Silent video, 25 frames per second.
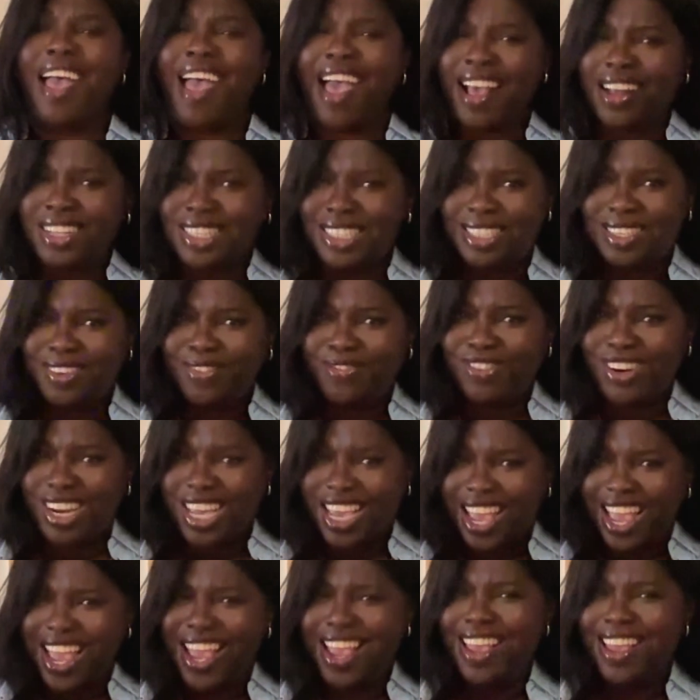
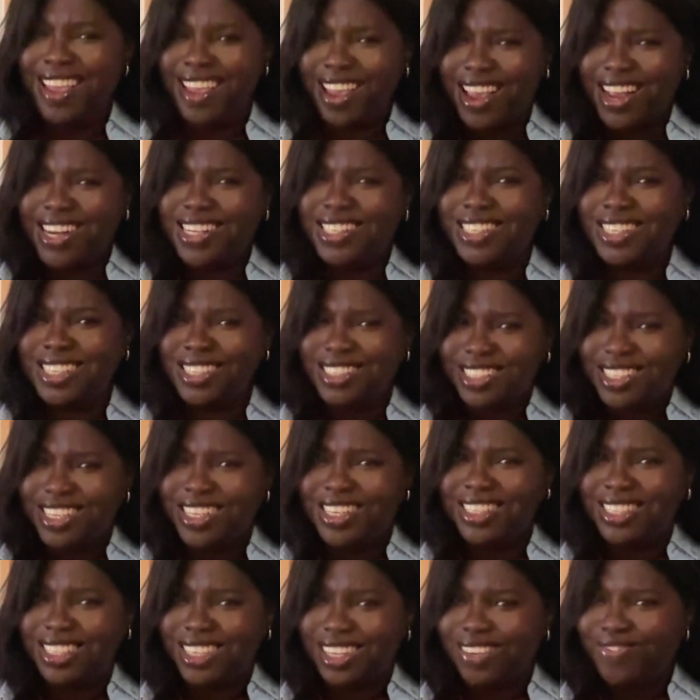actively engaged in
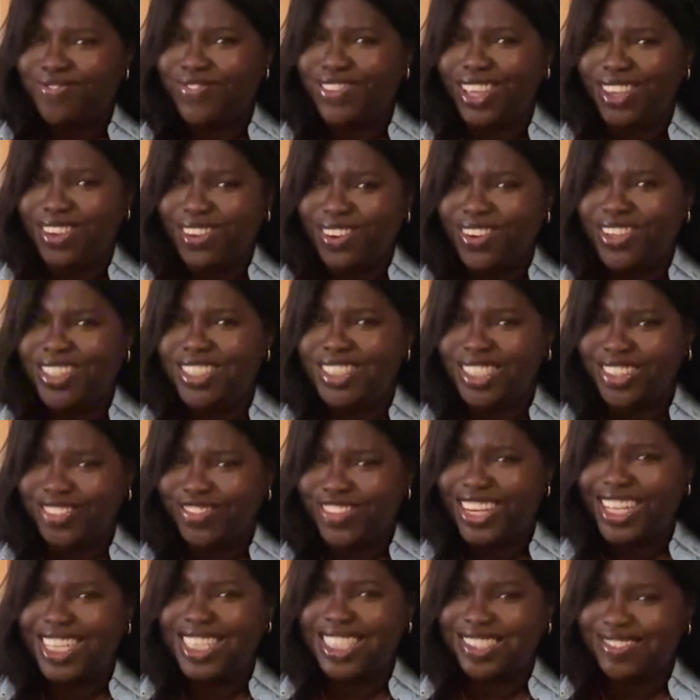teaching beyond your
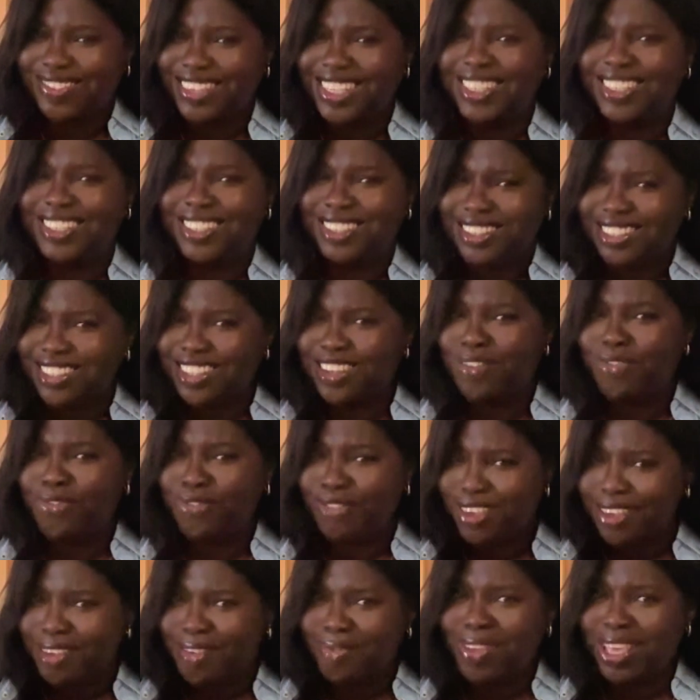placements. Do you
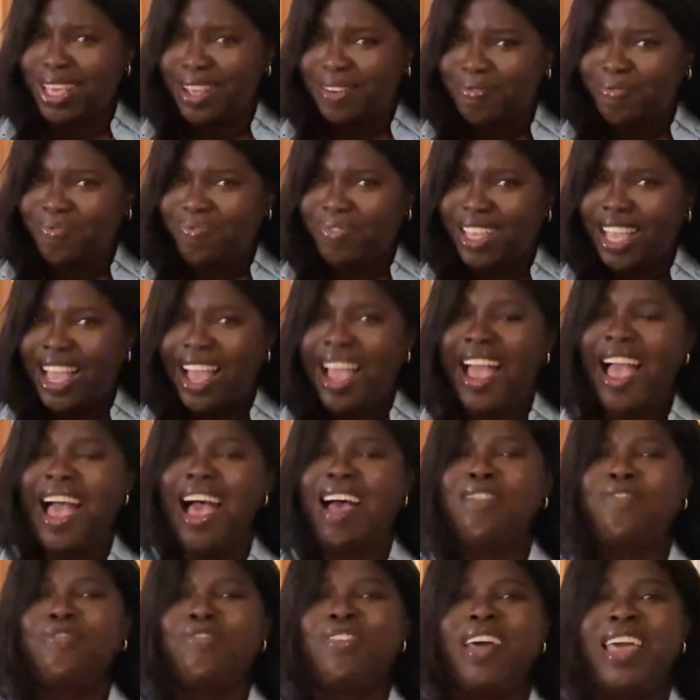feel me?
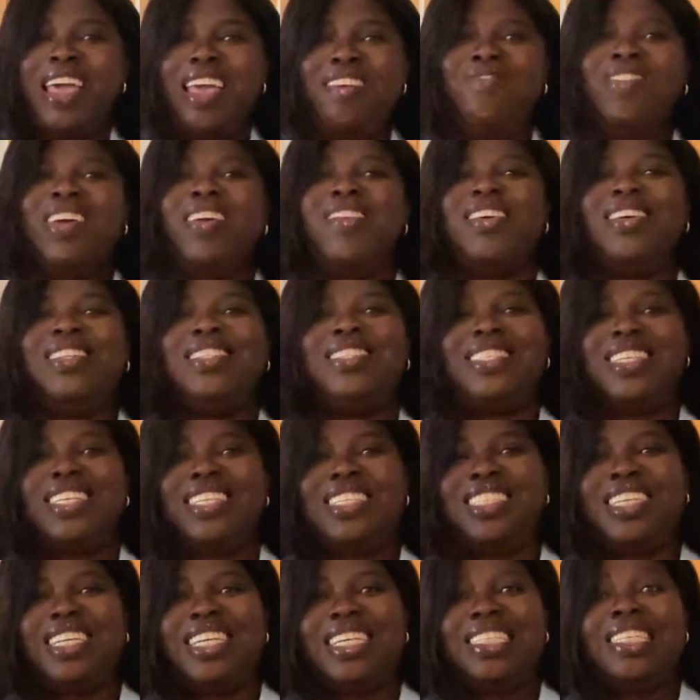And for immigrant
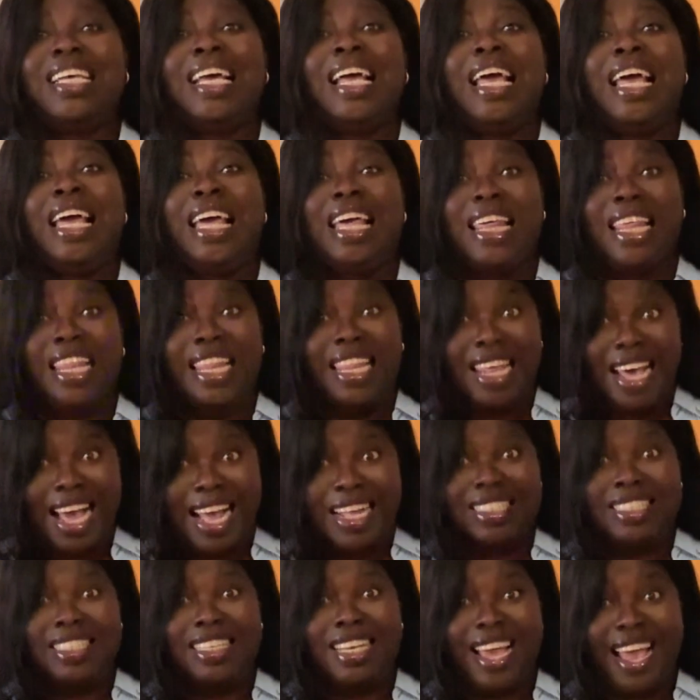teachers,
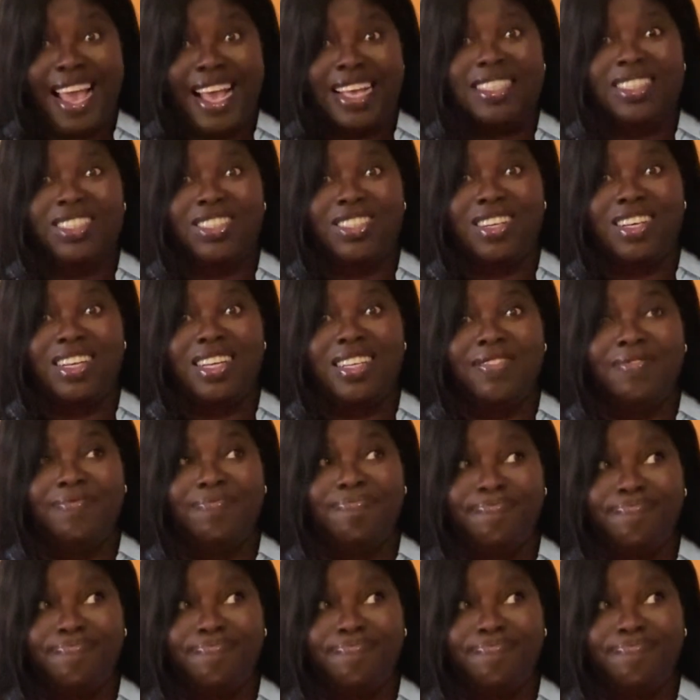that extra